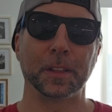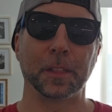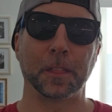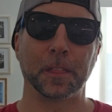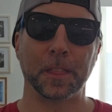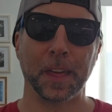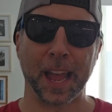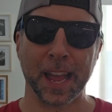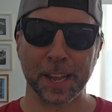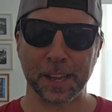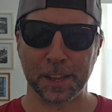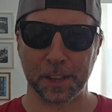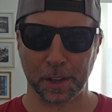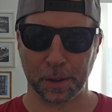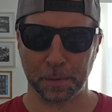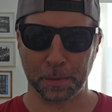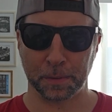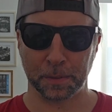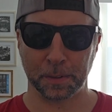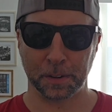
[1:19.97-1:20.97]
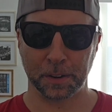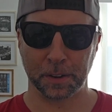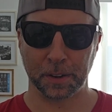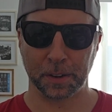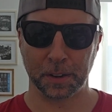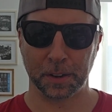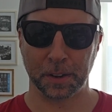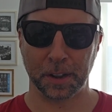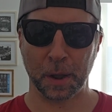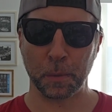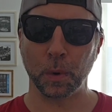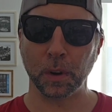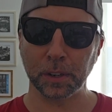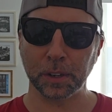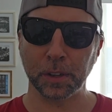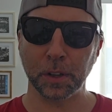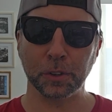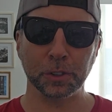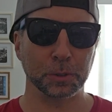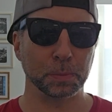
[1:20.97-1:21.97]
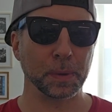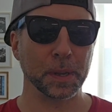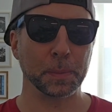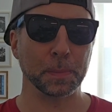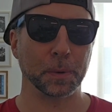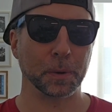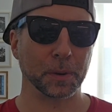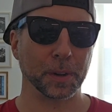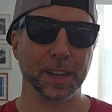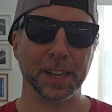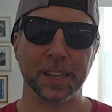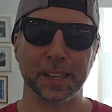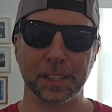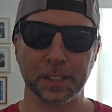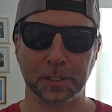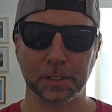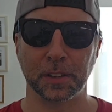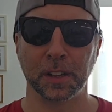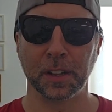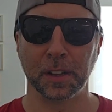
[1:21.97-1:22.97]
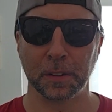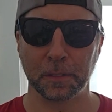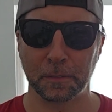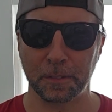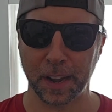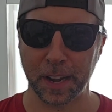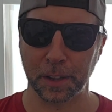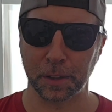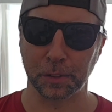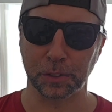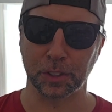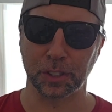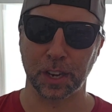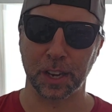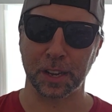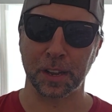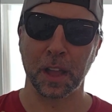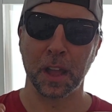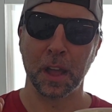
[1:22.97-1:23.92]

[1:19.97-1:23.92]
Thank you. And one of those people is Fatal Jay.